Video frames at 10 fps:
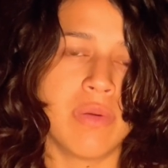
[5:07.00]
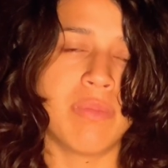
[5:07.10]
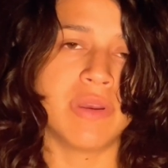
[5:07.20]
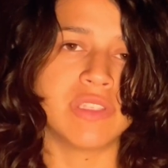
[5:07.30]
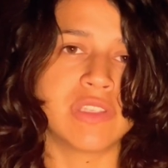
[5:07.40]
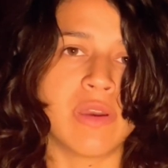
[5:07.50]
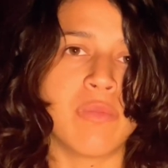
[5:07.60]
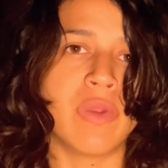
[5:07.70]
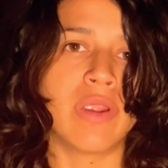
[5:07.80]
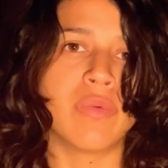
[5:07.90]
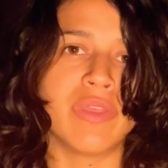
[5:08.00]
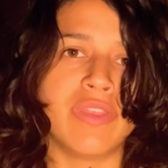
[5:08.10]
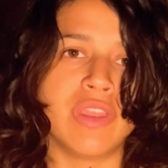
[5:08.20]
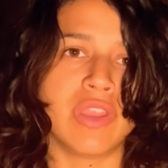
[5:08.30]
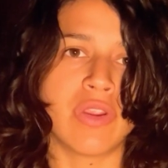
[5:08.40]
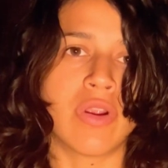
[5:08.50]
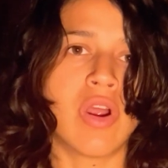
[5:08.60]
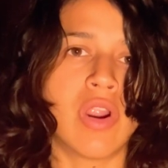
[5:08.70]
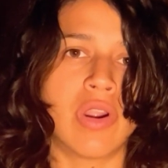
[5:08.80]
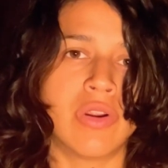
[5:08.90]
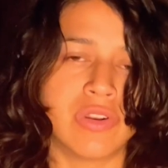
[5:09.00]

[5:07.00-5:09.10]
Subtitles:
but somewhere within your heart